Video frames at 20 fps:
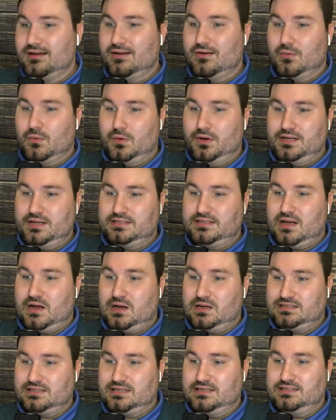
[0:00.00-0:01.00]
What is
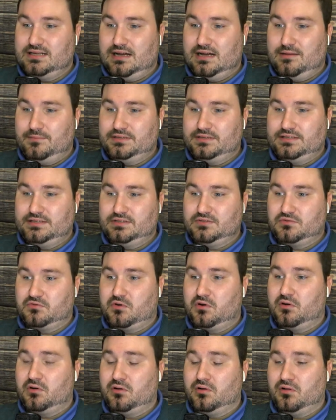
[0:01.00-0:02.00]
Austin Thomas's
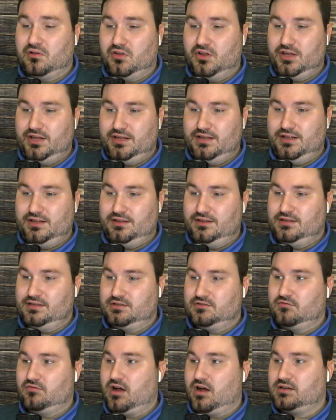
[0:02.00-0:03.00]
role in
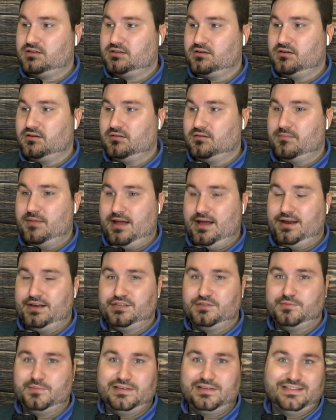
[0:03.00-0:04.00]
this roster
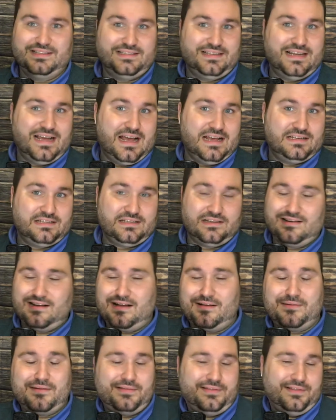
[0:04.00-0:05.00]
management disaster?
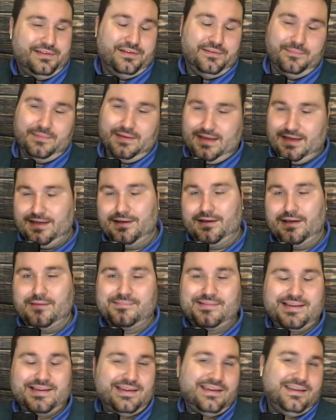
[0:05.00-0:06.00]
Look, man, I
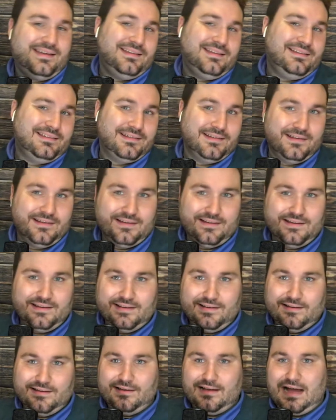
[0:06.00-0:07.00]
mean,
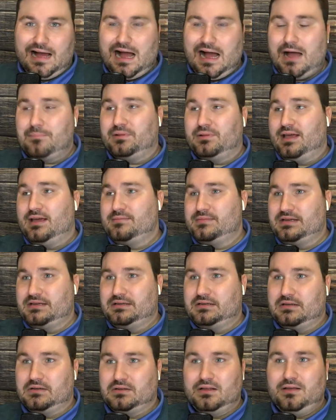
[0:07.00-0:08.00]
I blame it.
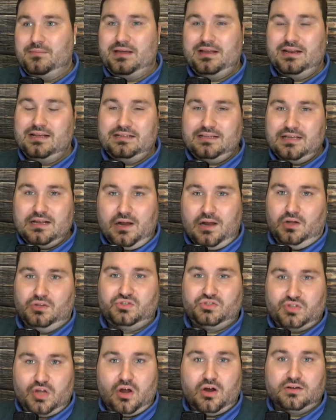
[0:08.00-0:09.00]
I mean, it all
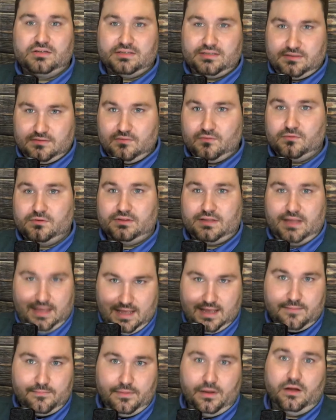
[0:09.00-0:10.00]
starts with the
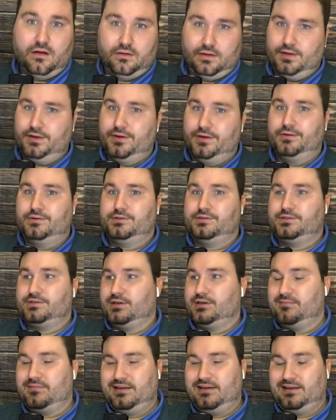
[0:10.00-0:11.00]
head ball coach.
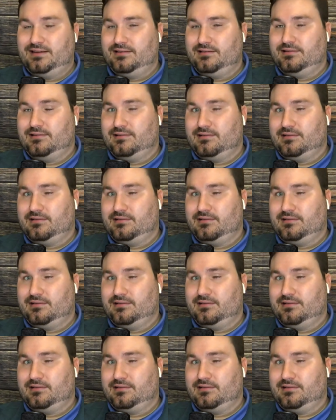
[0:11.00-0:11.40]
I mean,